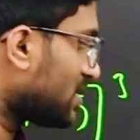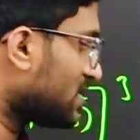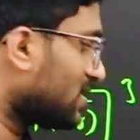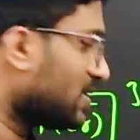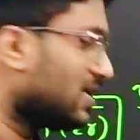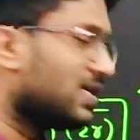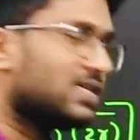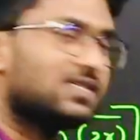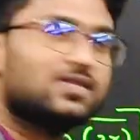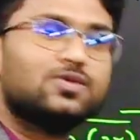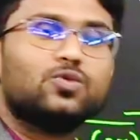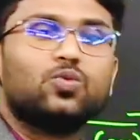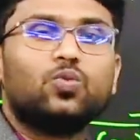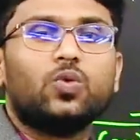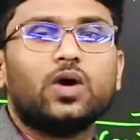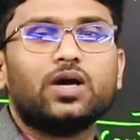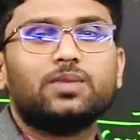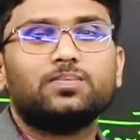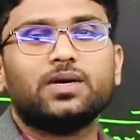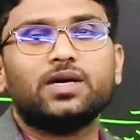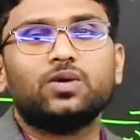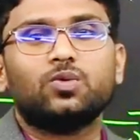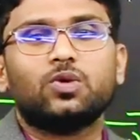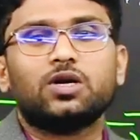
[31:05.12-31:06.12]
answer is
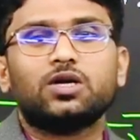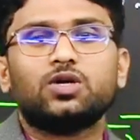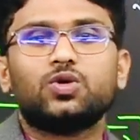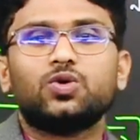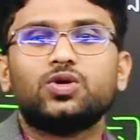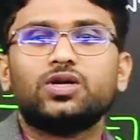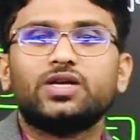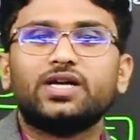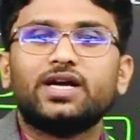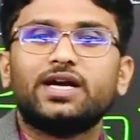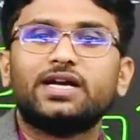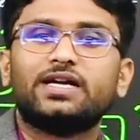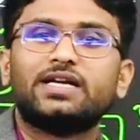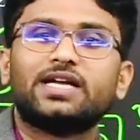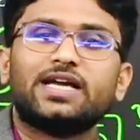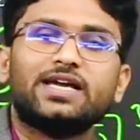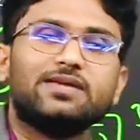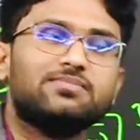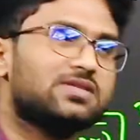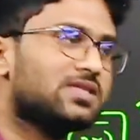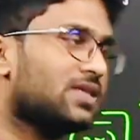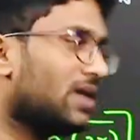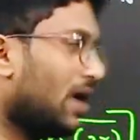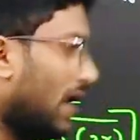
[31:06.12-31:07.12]
1 by 128
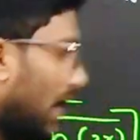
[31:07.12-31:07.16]
times